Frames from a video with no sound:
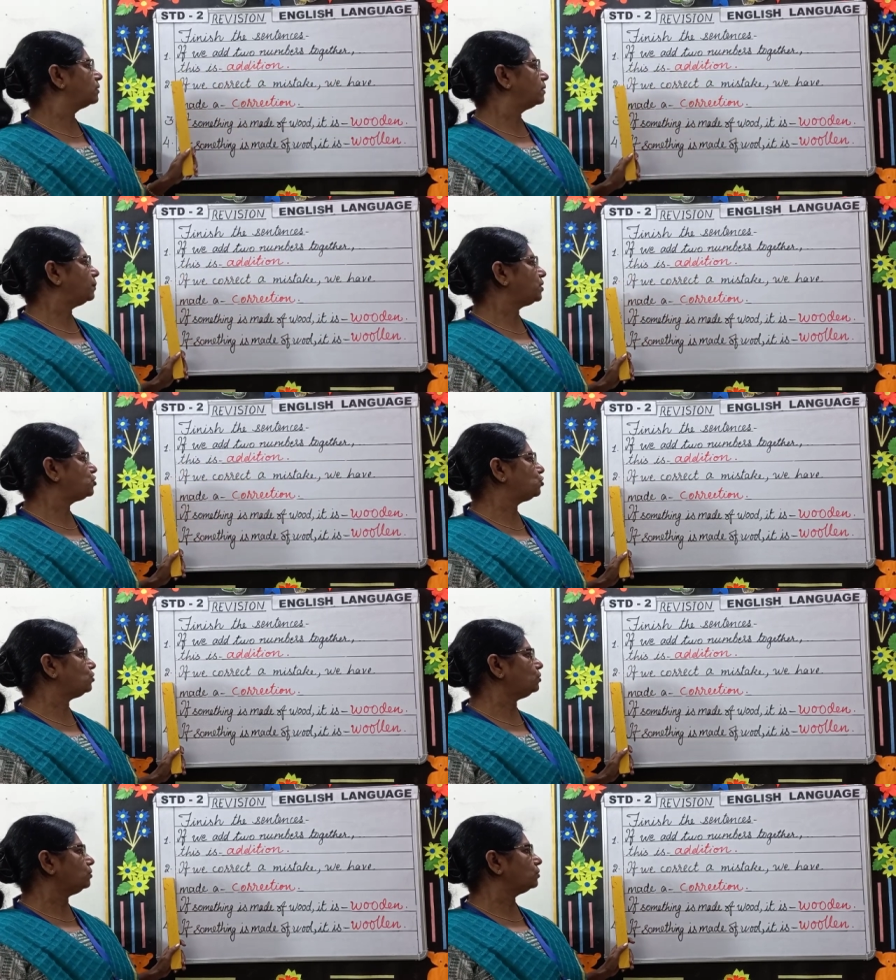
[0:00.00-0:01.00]
Number
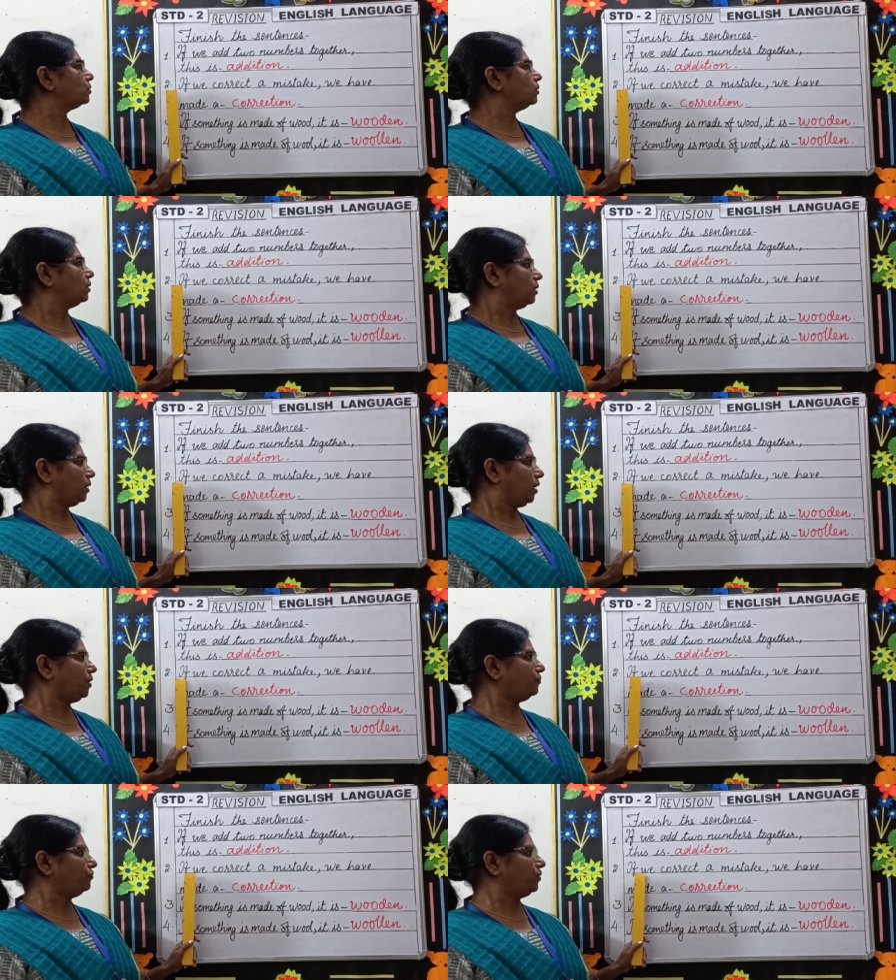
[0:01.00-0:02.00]
two,
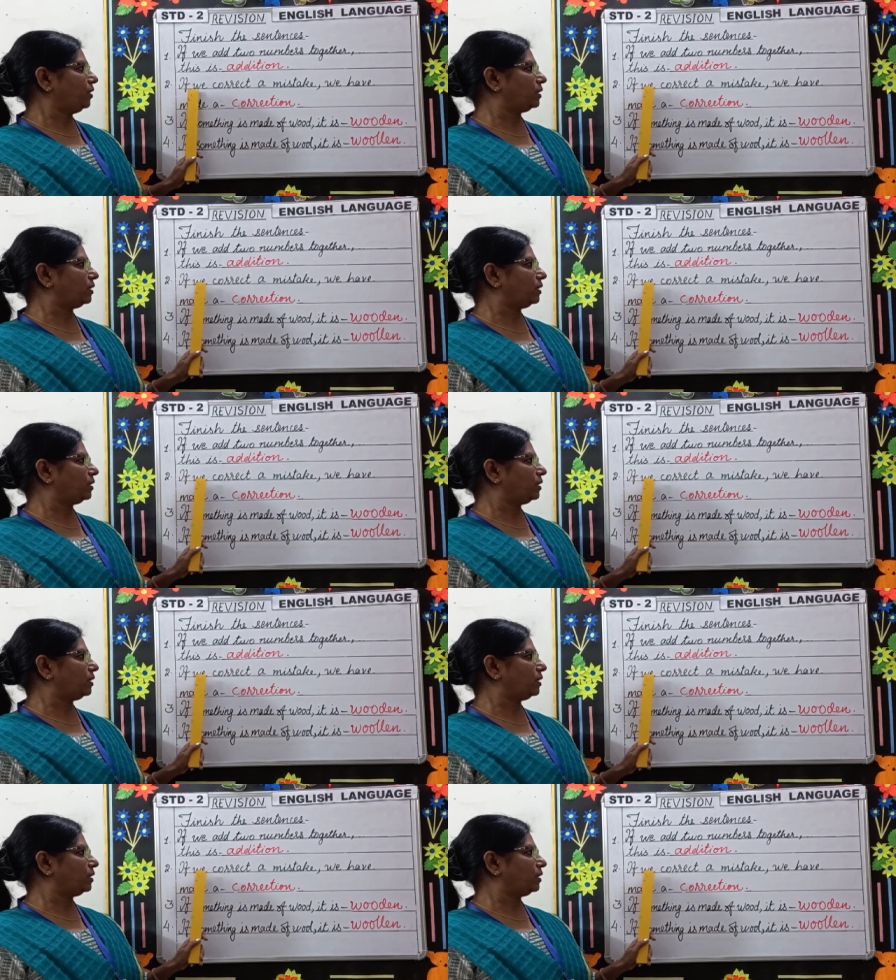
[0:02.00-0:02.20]
if we